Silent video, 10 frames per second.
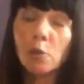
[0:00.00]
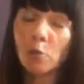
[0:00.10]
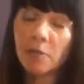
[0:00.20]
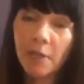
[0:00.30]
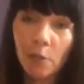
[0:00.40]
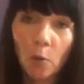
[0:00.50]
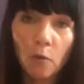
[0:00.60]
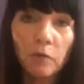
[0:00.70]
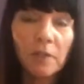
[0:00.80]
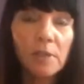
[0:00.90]
Don't take it
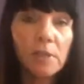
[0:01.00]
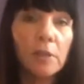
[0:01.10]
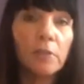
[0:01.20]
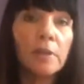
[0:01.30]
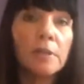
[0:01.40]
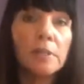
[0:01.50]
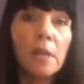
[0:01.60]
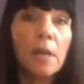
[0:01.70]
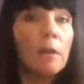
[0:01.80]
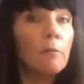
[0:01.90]
overly serious.
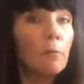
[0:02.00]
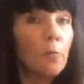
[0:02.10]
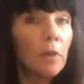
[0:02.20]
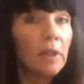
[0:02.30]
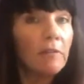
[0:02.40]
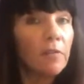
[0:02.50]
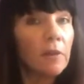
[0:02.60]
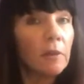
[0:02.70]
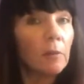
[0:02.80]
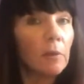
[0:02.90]
Really
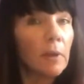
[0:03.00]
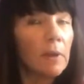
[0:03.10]
feel,